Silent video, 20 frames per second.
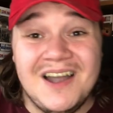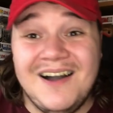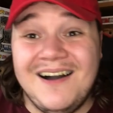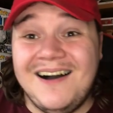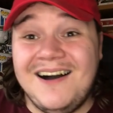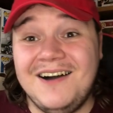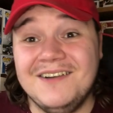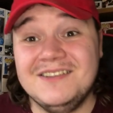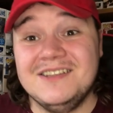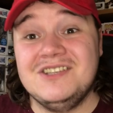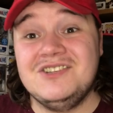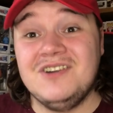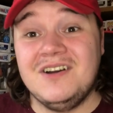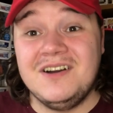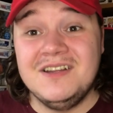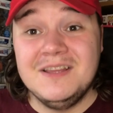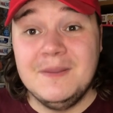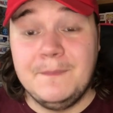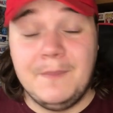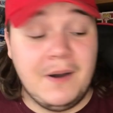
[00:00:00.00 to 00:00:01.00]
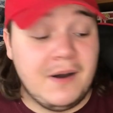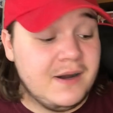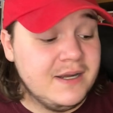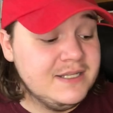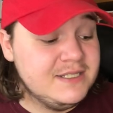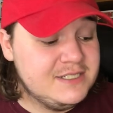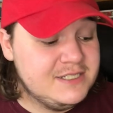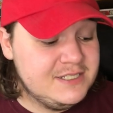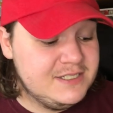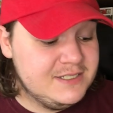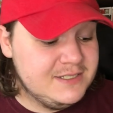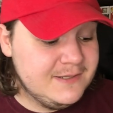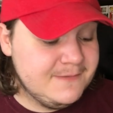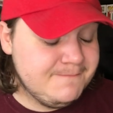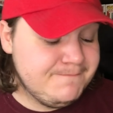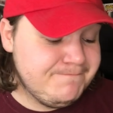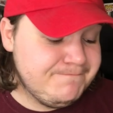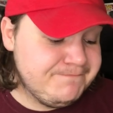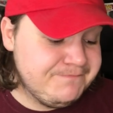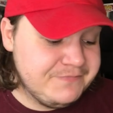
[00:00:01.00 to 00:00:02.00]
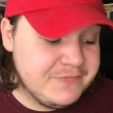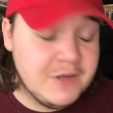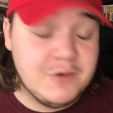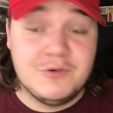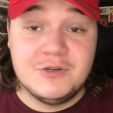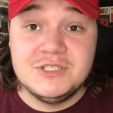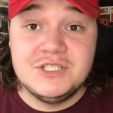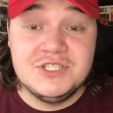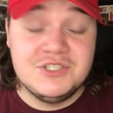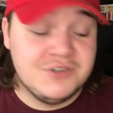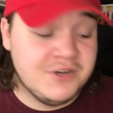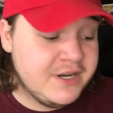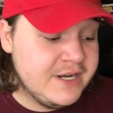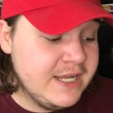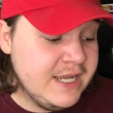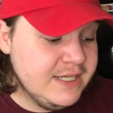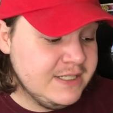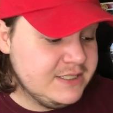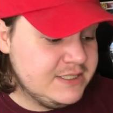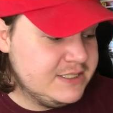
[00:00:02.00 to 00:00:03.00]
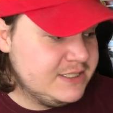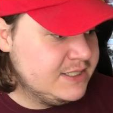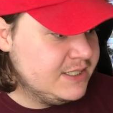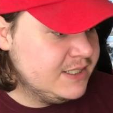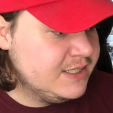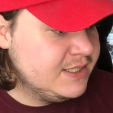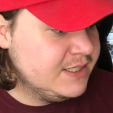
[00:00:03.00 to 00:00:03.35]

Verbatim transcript: After trying the bites, what do you try next?